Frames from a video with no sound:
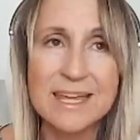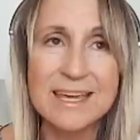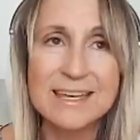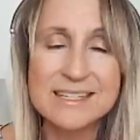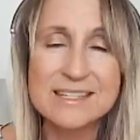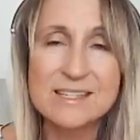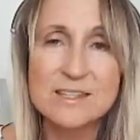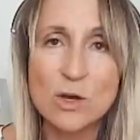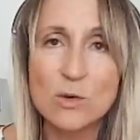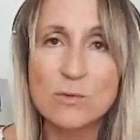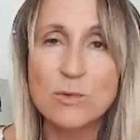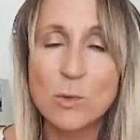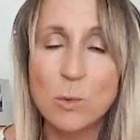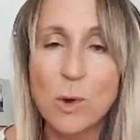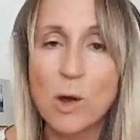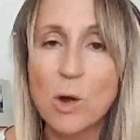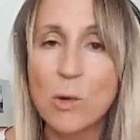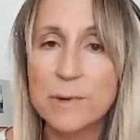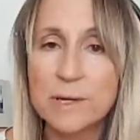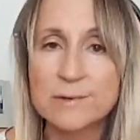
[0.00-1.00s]
is
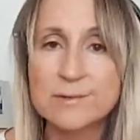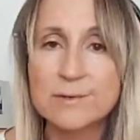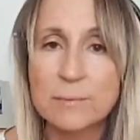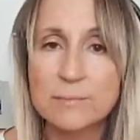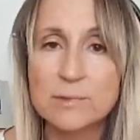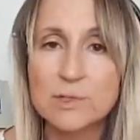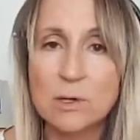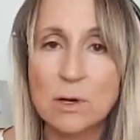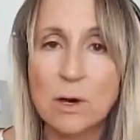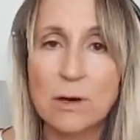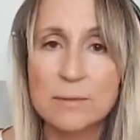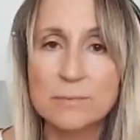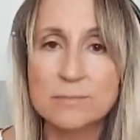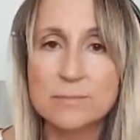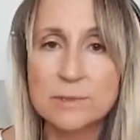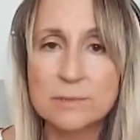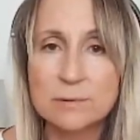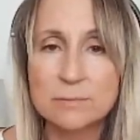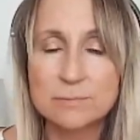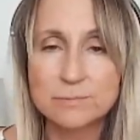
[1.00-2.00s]
overwhelming
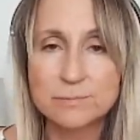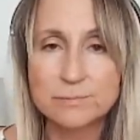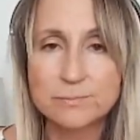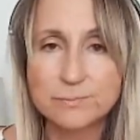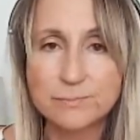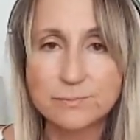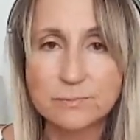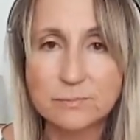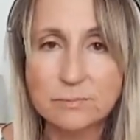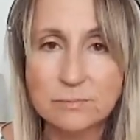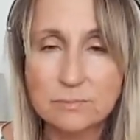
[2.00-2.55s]
sometimes. Mm.